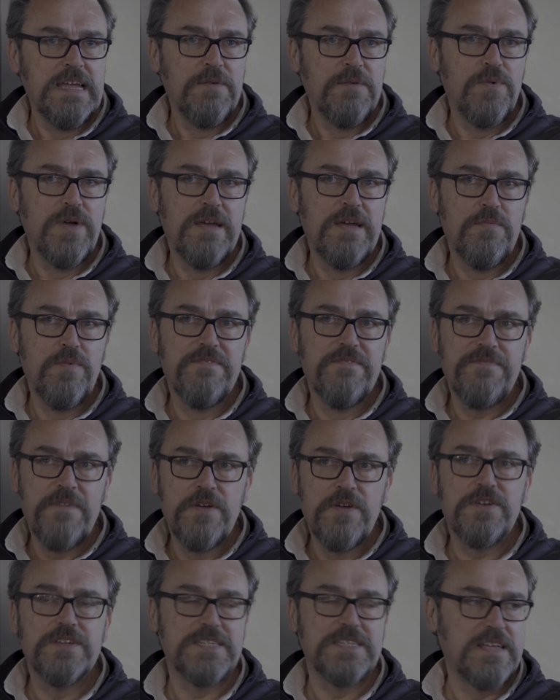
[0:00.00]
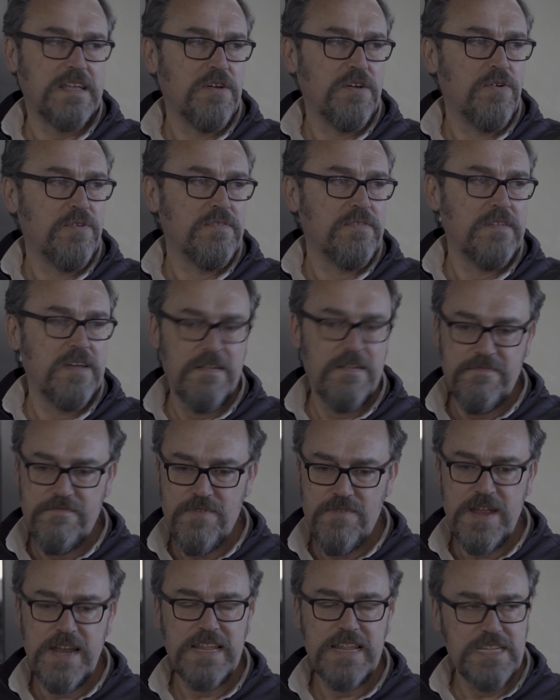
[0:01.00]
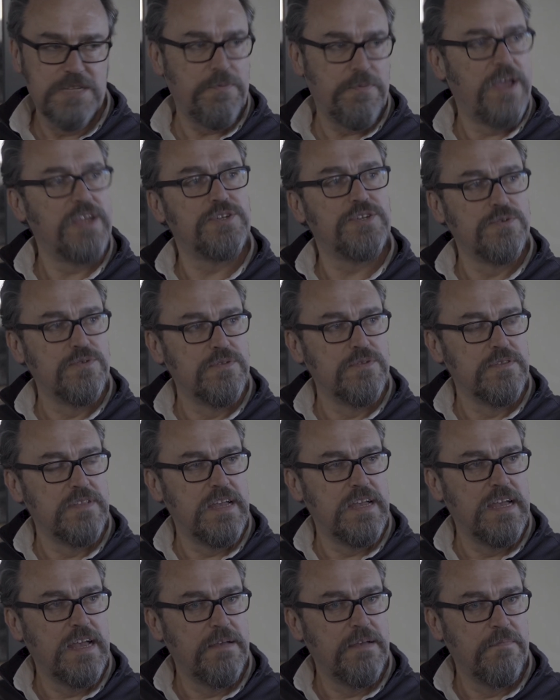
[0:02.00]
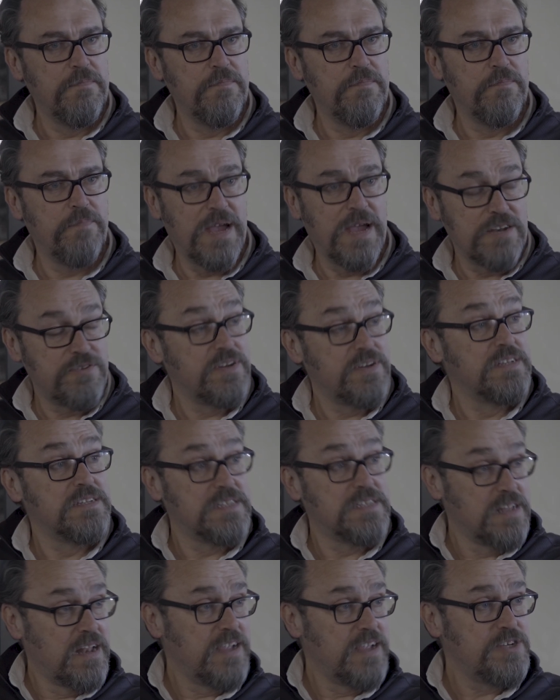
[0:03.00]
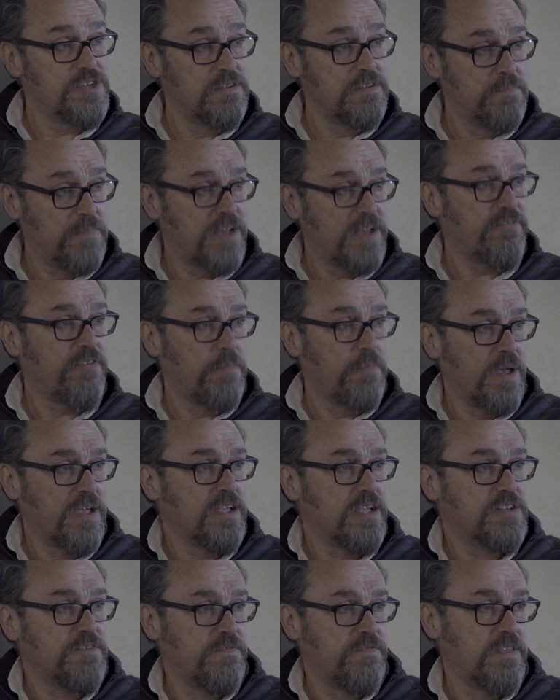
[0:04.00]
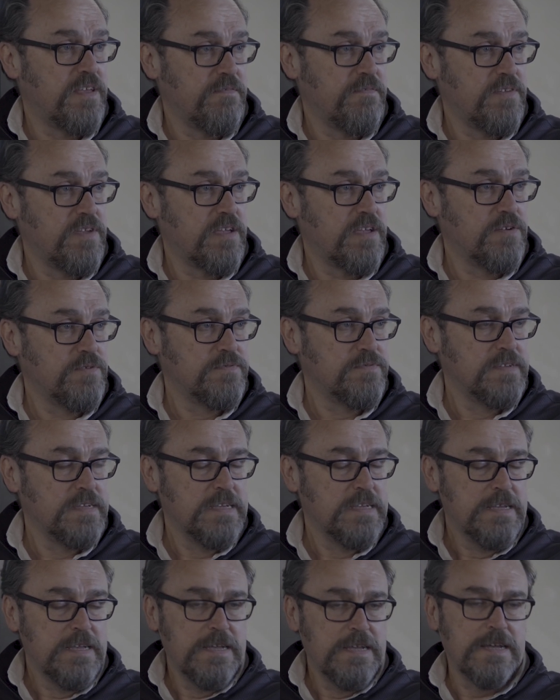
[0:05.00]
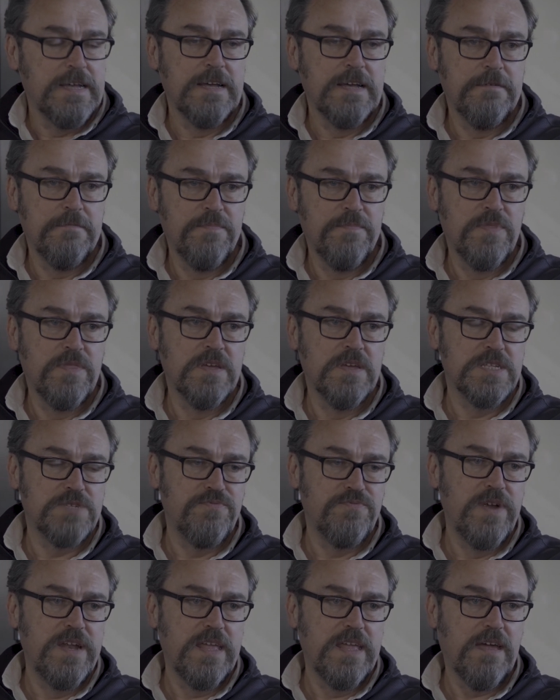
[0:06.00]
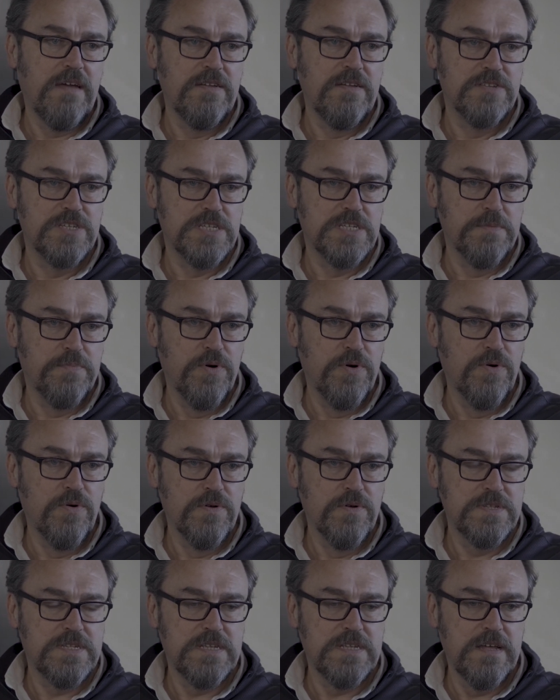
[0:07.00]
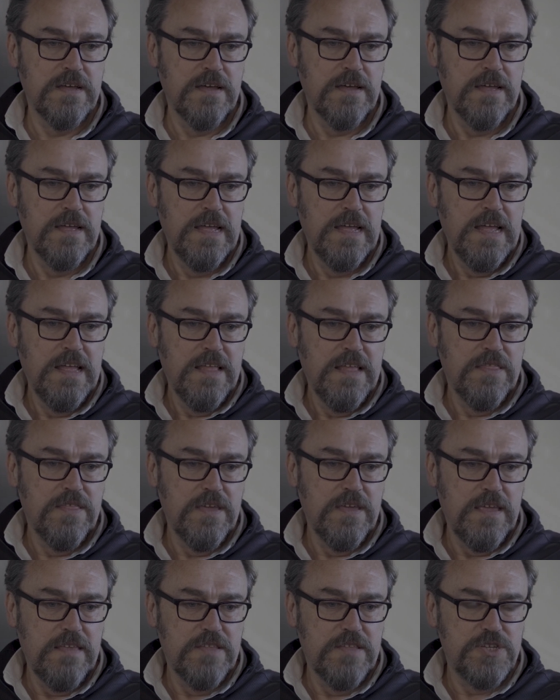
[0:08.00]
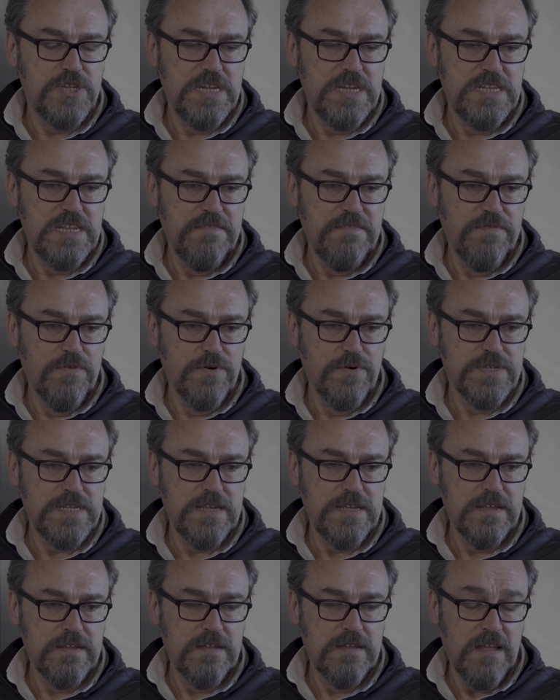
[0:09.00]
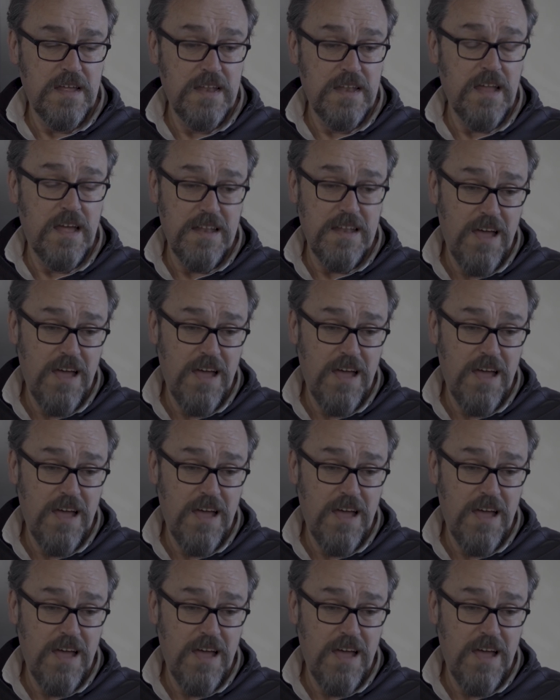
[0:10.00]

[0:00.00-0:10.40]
We're focusing on a really special battery installation, battery package for that vehicle. Great. That's really going to support the GT40 and